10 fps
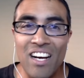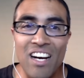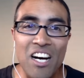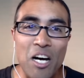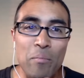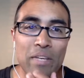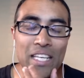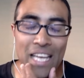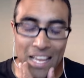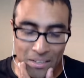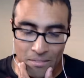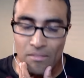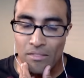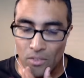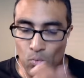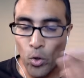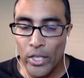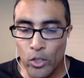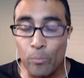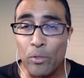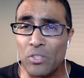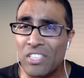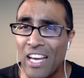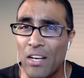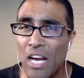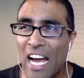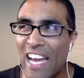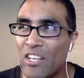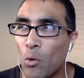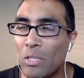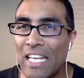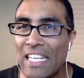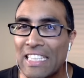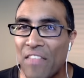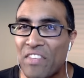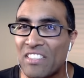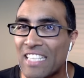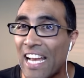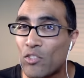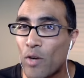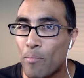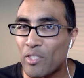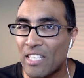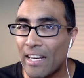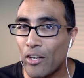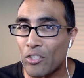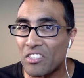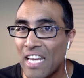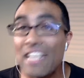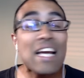And Roy Cooper said, I don't like that this guy's representing our state.